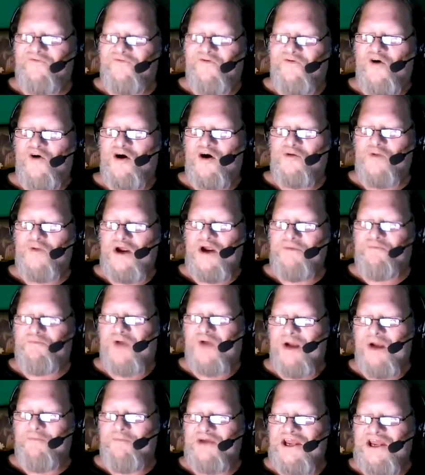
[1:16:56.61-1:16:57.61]
Far-right
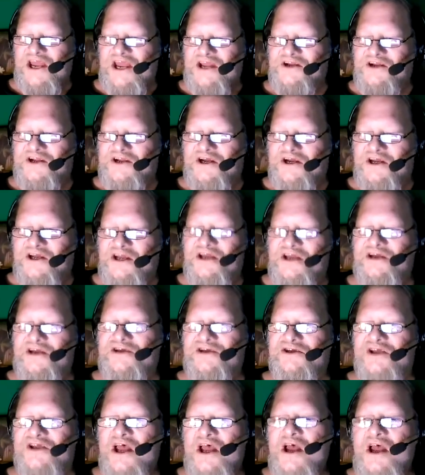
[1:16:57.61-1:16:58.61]
propaganda
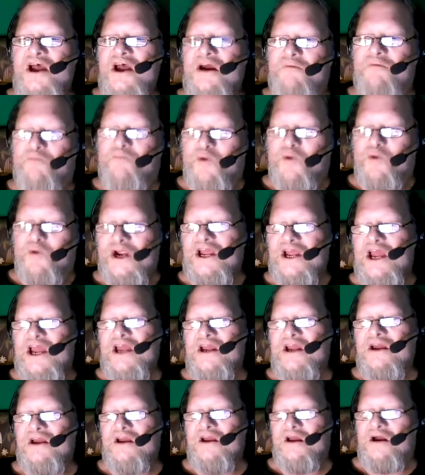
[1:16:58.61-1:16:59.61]
is
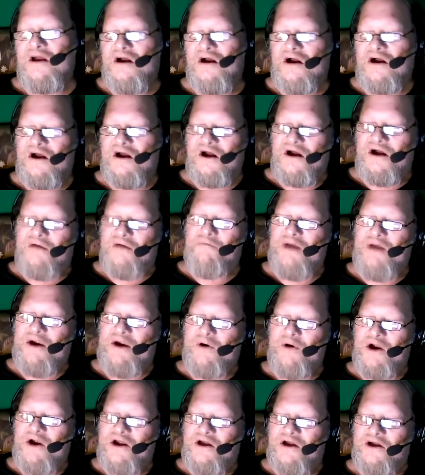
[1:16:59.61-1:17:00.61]
bringing
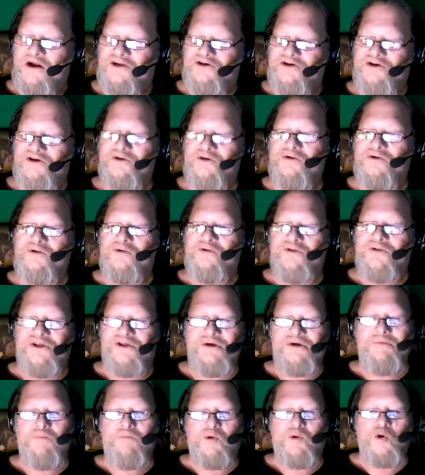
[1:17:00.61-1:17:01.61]
America to
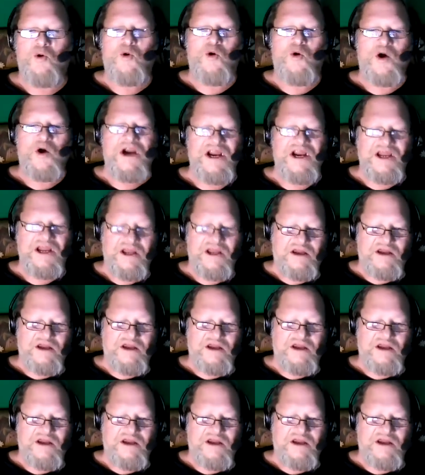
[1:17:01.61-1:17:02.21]
the brink.